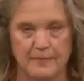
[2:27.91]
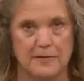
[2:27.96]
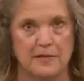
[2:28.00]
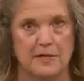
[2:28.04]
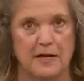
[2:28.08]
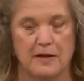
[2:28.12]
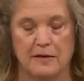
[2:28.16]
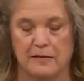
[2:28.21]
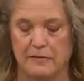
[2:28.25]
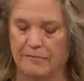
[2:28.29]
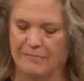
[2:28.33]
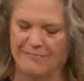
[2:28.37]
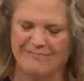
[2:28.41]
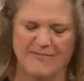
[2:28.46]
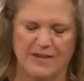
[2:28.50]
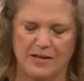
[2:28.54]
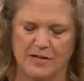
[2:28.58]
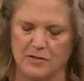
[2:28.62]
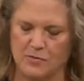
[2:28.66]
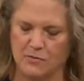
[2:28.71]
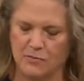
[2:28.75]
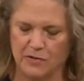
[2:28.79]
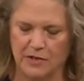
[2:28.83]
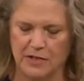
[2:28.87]
See how it
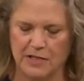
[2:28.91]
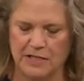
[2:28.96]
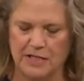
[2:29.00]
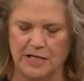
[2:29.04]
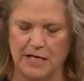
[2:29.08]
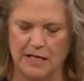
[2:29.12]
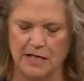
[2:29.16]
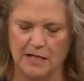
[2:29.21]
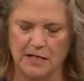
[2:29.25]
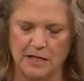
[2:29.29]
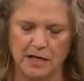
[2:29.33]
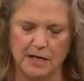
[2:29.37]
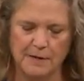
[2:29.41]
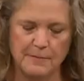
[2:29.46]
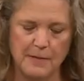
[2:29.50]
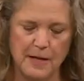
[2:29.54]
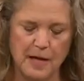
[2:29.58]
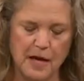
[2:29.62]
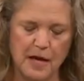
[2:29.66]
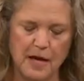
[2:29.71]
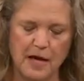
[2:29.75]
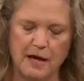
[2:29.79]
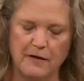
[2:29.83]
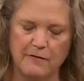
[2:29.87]
doesn't really take time.
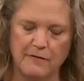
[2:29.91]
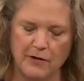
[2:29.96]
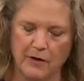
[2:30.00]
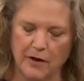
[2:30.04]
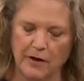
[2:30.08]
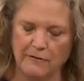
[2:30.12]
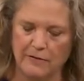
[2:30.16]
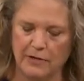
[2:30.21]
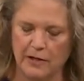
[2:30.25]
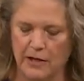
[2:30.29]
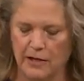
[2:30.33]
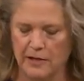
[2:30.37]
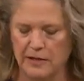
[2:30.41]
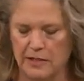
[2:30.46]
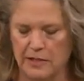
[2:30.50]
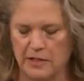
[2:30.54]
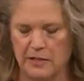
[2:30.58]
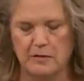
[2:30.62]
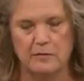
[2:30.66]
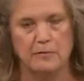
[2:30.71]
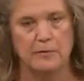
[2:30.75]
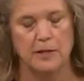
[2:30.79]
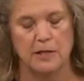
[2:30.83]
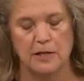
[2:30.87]
If you have a lot to
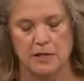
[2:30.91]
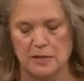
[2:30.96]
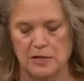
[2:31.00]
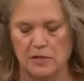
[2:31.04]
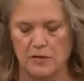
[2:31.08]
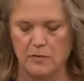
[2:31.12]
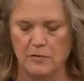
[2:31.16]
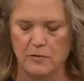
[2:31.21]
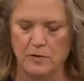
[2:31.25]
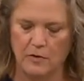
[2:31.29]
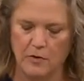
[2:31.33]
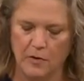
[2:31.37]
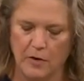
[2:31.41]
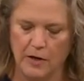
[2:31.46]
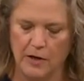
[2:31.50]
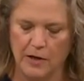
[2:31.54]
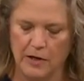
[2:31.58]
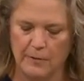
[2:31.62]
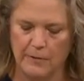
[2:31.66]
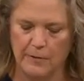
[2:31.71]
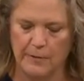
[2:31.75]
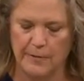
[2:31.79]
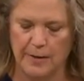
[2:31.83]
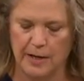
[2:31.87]
do, because you, you are
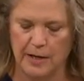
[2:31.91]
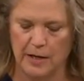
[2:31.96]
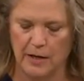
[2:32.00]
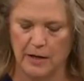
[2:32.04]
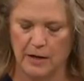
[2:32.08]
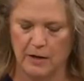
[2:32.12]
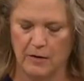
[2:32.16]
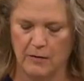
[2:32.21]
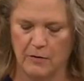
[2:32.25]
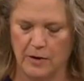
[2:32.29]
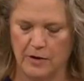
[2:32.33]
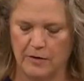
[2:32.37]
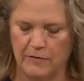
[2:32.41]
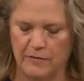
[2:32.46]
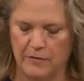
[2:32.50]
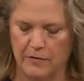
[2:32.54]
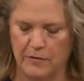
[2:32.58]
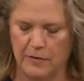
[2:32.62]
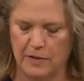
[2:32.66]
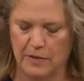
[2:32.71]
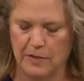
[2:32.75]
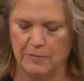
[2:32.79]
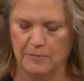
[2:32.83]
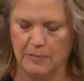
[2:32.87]
going to be making quite a
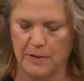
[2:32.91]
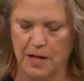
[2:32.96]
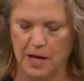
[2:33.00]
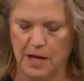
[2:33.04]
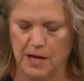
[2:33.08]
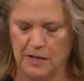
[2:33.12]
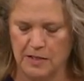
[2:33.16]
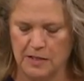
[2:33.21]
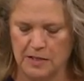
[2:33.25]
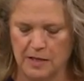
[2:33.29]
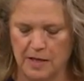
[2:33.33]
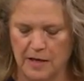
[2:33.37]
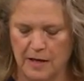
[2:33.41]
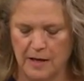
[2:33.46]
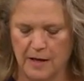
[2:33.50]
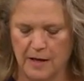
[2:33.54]
few of these blocks,